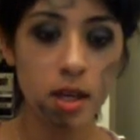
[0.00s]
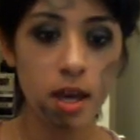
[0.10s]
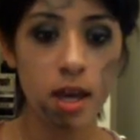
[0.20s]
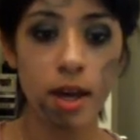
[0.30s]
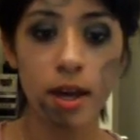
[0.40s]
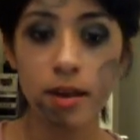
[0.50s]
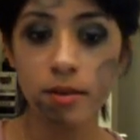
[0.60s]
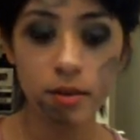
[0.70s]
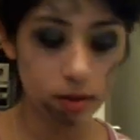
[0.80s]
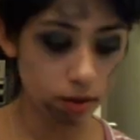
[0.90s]
and
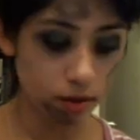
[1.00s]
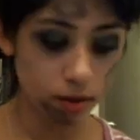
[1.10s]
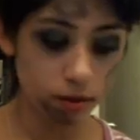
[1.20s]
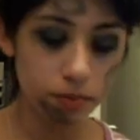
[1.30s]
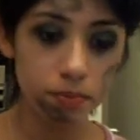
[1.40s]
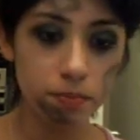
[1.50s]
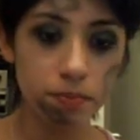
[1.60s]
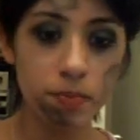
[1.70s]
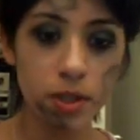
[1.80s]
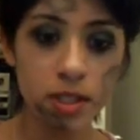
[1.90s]
I
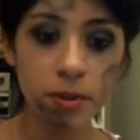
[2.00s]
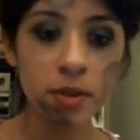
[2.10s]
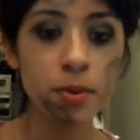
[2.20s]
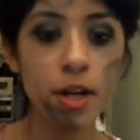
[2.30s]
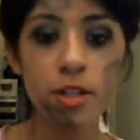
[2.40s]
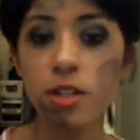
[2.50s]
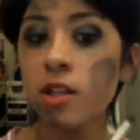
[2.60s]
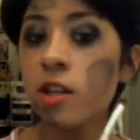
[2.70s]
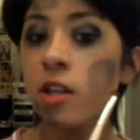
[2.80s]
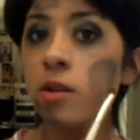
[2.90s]
put some on the brush
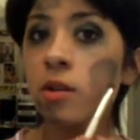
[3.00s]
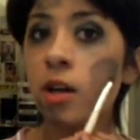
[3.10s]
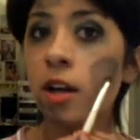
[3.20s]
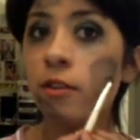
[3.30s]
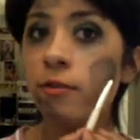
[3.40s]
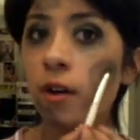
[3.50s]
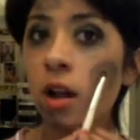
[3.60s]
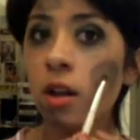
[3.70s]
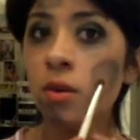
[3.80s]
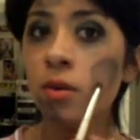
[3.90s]
and then kind of
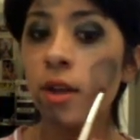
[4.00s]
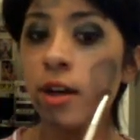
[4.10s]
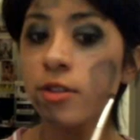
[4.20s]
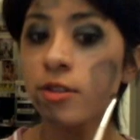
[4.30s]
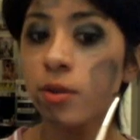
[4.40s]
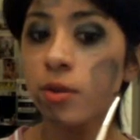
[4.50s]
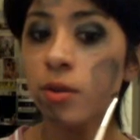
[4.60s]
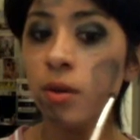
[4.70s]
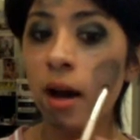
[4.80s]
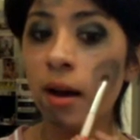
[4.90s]
follow that
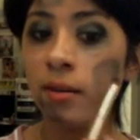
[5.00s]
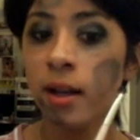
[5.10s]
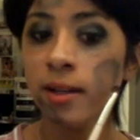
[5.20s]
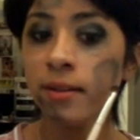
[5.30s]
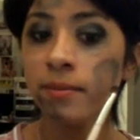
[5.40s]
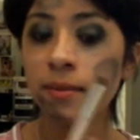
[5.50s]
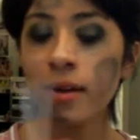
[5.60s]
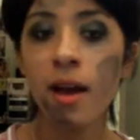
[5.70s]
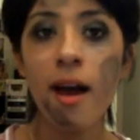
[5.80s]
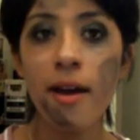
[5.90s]
circle outlining.
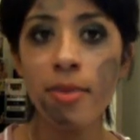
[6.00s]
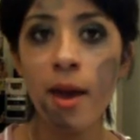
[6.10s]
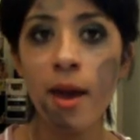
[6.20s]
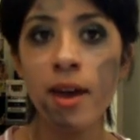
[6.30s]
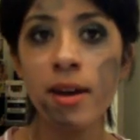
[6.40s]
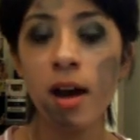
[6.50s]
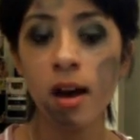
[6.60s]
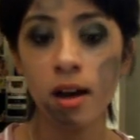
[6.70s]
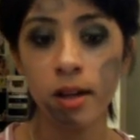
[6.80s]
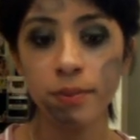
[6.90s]
And then
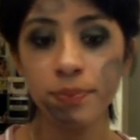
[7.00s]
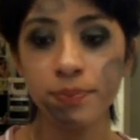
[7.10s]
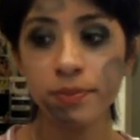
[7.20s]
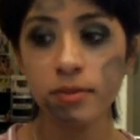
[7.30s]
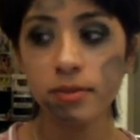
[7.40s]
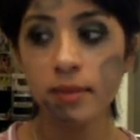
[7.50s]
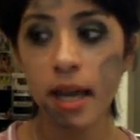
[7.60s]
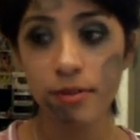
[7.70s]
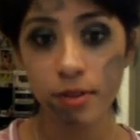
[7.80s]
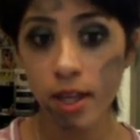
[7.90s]

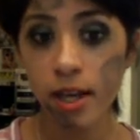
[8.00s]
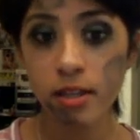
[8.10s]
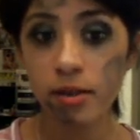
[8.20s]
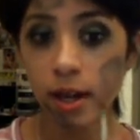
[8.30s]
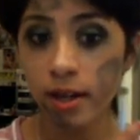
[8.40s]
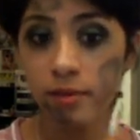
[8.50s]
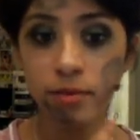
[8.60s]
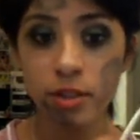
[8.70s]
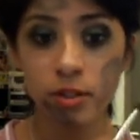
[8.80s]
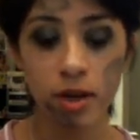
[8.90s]
after that, you kind of
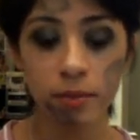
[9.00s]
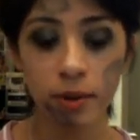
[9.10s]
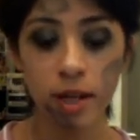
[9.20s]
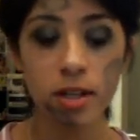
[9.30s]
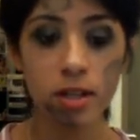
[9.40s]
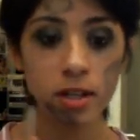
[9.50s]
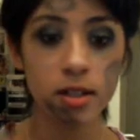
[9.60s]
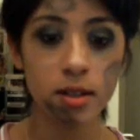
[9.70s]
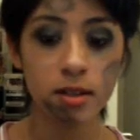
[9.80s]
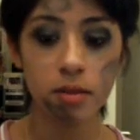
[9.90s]
just try to blend. And
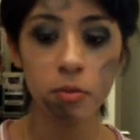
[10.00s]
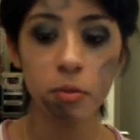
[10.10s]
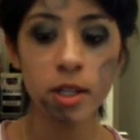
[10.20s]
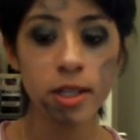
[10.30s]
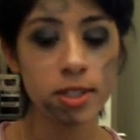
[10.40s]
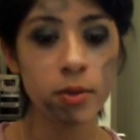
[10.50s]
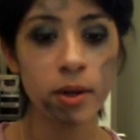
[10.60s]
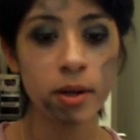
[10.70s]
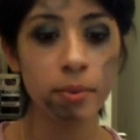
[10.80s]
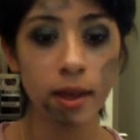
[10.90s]
one easy way
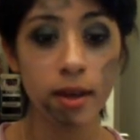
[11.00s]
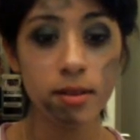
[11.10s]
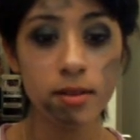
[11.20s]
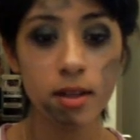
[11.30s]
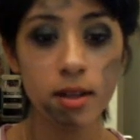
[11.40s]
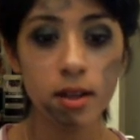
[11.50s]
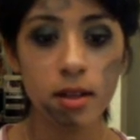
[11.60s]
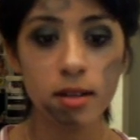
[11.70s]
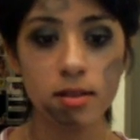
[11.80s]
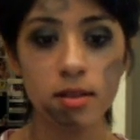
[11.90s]
to blend,
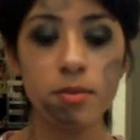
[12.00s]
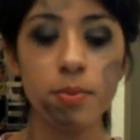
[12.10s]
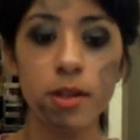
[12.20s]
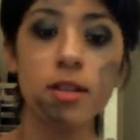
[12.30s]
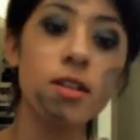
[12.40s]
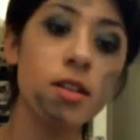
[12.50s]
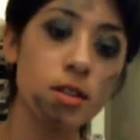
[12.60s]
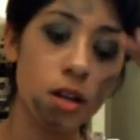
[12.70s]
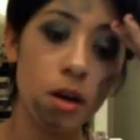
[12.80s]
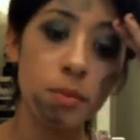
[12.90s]
since blending
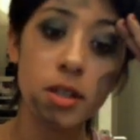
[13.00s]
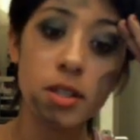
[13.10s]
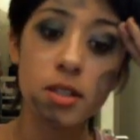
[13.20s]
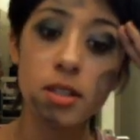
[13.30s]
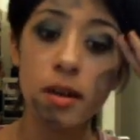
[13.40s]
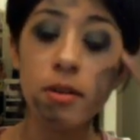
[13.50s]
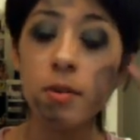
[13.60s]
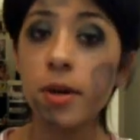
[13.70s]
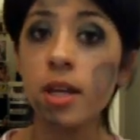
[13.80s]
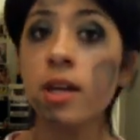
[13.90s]
doesn't come easy to
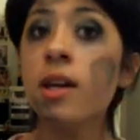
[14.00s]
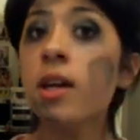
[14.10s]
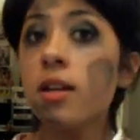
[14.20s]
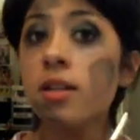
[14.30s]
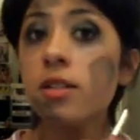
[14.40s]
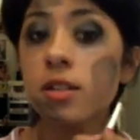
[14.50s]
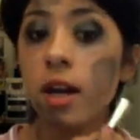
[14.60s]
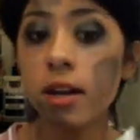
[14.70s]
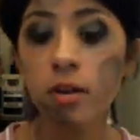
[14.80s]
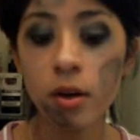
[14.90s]
everybody, is to
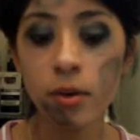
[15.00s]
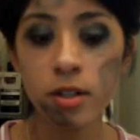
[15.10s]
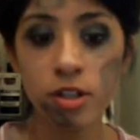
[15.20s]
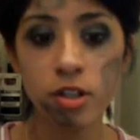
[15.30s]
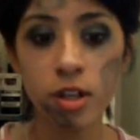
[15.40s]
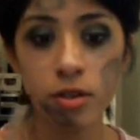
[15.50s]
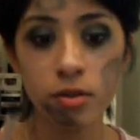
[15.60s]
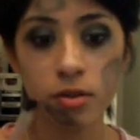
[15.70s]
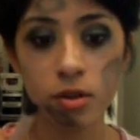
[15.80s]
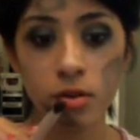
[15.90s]
kind of go in gentle
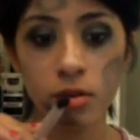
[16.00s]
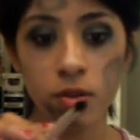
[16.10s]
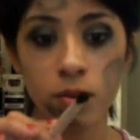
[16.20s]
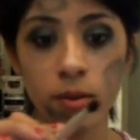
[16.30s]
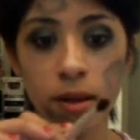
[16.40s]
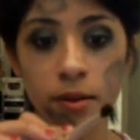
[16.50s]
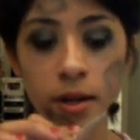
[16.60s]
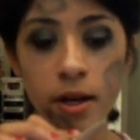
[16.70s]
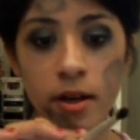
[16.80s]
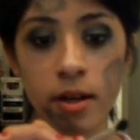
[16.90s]
circles around the
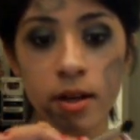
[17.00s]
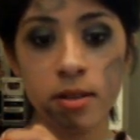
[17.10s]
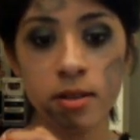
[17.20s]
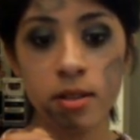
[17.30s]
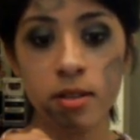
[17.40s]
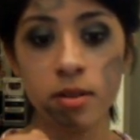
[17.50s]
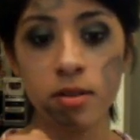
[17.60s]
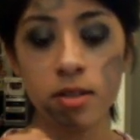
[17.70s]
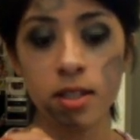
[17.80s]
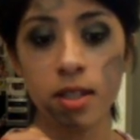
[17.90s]
areas until you
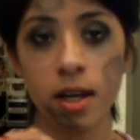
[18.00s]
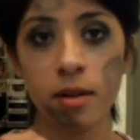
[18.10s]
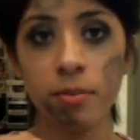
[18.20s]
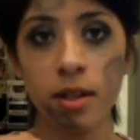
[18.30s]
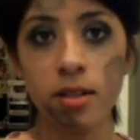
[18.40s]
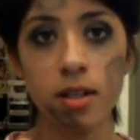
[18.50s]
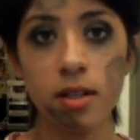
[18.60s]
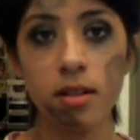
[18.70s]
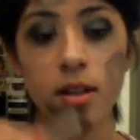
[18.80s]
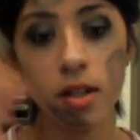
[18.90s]
see it kind of blend
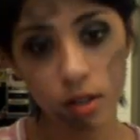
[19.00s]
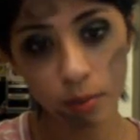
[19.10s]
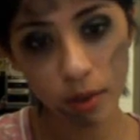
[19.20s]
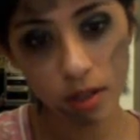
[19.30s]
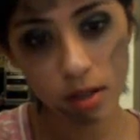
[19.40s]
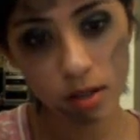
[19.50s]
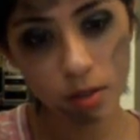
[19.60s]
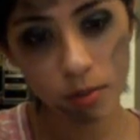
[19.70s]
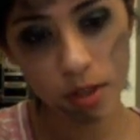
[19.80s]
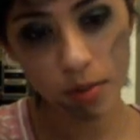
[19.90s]
in. Don't blend in
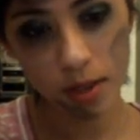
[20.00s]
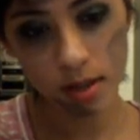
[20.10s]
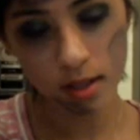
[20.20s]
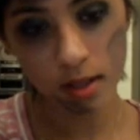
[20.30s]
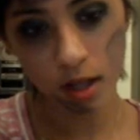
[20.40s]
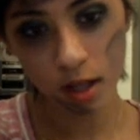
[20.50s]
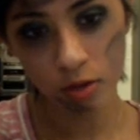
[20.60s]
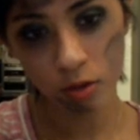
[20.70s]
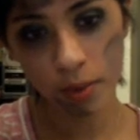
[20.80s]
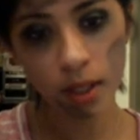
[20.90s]
too much because then the color
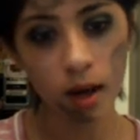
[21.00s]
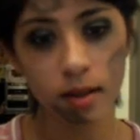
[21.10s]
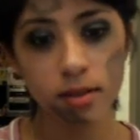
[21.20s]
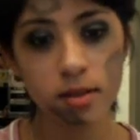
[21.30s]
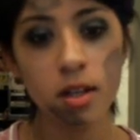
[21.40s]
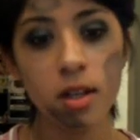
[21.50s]
will be lost,